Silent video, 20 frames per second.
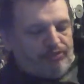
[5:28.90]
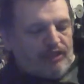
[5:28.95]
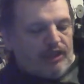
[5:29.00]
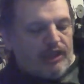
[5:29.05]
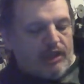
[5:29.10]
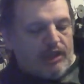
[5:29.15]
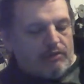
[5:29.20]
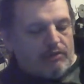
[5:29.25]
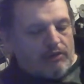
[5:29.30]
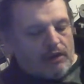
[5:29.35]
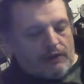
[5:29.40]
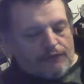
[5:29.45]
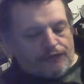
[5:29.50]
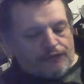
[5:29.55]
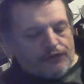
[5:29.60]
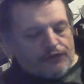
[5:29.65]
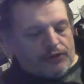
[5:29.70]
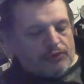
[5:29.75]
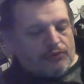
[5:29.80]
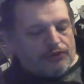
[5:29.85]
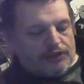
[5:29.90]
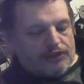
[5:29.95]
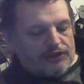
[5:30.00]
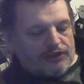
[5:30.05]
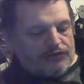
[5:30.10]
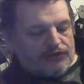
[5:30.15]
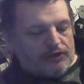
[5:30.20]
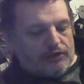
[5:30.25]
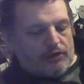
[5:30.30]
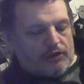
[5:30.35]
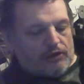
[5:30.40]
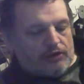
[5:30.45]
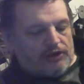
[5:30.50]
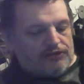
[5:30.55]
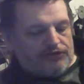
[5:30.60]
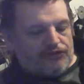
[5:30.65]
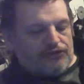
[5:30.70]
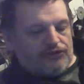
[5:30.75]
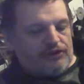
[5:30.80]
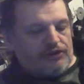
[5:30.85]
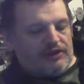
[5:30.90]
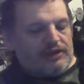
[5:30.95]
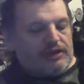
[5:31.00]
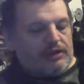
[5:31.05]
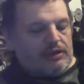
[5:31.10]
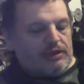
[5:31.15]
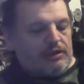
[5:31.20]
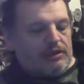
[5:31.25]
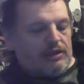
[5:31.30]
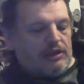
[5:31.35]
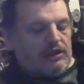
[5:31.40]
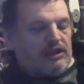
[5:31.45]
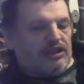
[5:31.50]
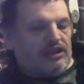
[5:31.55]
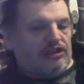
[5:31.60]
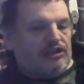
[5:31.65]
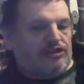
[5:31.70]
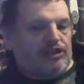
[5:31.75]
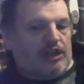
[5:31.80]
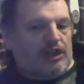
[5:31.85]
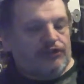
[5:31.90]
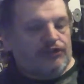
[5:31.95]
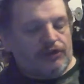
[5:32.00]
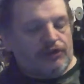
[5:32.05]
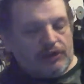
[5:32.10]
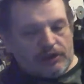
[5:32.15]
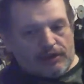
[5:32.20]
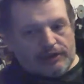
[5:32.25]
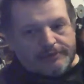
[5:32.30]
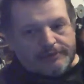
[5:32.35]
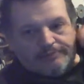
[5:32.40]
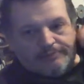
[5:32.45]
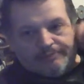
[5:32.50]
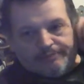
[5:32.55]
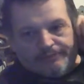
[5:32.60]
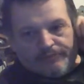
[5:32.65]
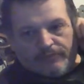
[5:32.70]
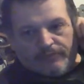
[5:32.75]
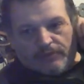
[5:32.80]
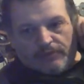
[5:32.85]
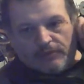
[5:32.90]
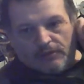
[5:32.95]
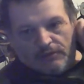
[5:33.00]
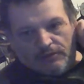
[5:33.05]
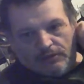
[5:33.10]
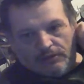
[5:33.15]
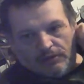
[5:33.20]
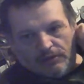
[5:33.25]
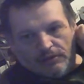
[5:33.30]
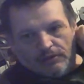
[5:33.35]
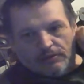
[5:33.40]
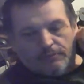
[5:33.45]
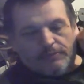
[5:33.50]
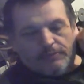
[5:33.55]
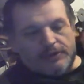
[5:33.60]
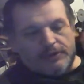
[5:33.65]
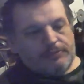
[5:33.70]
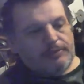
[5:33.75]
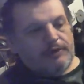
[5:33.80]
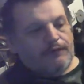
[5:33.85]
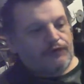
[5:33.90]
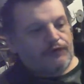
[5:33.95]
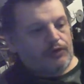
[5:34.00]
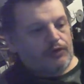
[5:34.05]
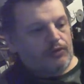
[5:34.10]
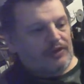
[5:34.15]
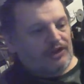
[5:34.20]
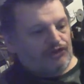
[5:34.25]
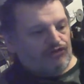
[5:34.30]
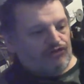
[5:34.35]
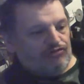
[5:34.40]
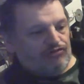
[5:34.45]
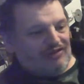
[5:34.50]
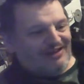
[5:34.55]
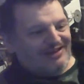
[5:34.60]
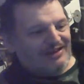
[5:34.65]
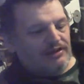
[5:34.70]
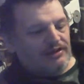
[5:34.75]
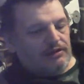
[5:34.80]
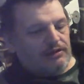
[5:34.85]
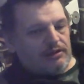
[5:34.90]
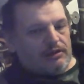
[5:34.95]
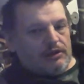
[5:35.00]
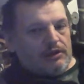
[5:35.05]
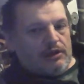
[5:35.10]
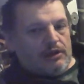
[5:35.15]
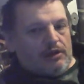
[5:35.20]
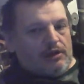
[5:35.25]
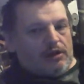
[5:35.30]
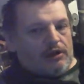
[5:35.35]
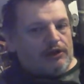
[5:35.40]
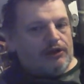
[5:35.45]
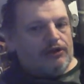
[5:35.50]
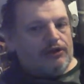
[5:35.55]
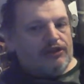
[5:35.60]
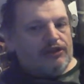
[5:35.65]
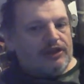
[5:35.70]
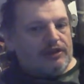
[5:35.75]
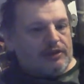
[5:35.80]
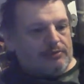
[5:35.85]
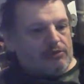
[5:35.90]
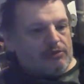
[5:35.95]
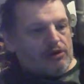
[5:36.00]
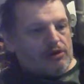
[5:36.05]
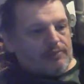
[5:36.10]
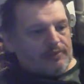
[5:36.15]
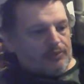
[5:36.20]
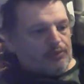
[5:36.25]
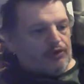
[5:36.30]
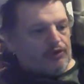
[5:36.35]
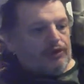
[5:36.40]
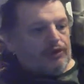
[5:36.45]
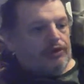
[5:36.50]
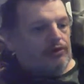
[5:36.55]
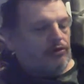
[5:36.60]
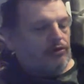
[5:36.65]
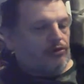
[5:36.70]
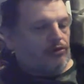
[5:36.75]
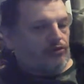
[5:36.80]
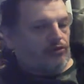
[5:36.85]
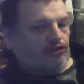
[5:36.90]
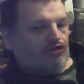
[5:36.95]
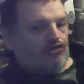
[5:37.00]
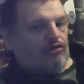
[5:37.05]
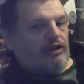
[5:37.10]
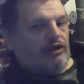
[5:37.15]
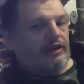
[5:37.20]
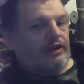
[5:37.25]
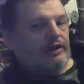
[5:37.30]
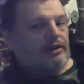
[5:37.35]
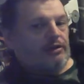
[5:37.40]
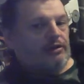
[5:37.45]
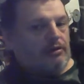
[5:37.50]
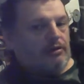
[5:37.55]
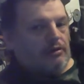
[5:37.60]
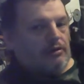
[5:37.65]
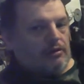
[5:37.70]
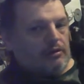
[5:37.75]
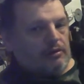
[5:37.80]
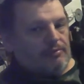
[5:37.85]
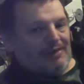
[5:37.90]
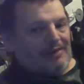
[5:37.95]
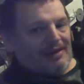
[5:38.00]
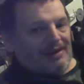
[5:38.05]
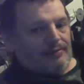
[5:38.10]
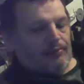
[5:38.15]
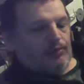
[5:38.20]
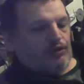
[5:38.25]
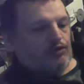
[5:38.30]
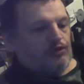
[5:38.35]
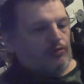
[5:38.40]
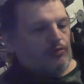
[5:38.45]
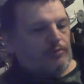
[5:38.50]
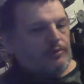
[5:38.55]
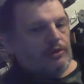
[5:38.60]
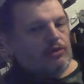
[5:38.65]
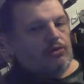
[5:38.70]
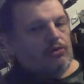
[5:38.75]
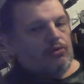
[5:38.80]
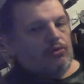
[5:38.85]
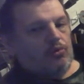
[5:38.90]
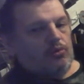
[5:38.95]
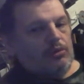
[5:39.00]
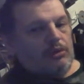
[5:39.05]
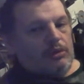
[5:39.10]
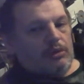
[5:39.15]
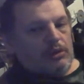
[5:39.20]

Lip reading: there are a few things that I'd like to see done to the game, and maybe a few extra added. I heard that they might be working on an Australian map, which will be cool.